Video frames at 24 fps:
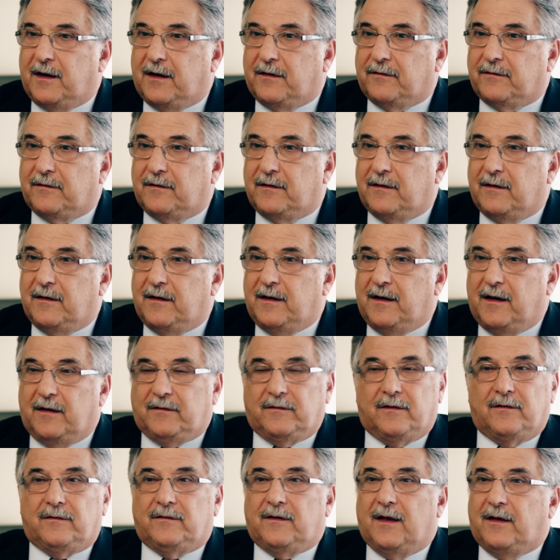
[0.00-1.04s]
test.
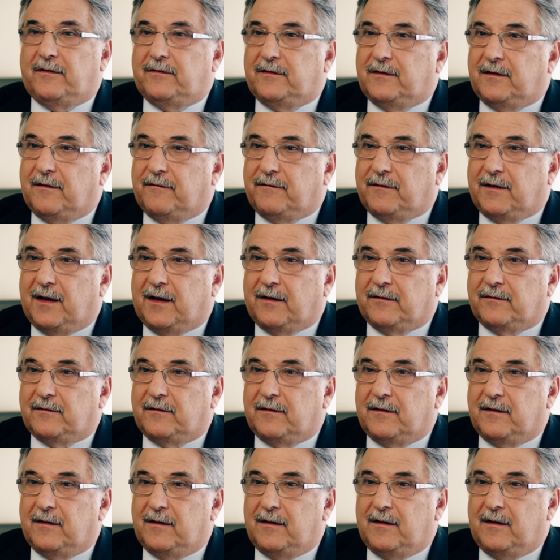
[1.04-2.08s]
It's a sensitive test.
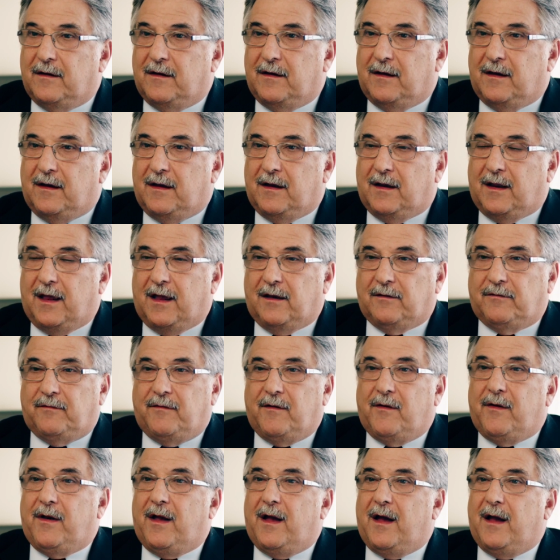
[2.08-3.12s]
It has
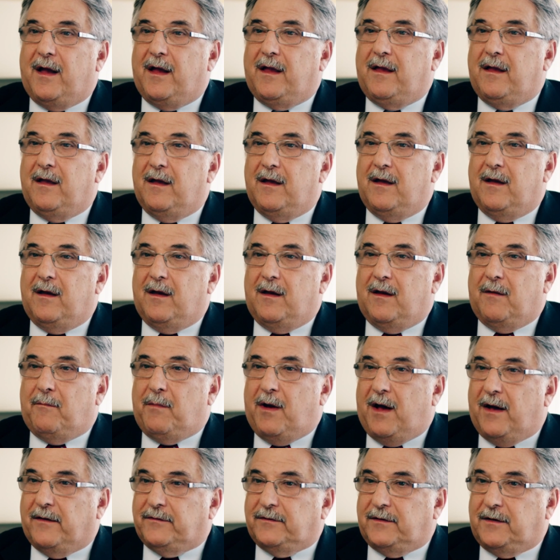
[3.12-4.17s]
very high
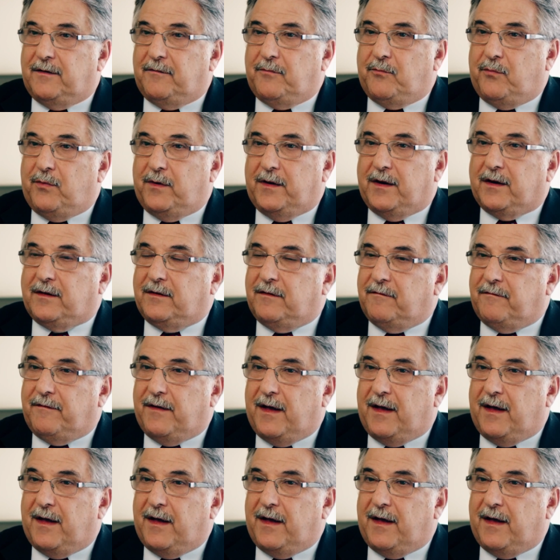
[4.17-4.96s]
positive predictive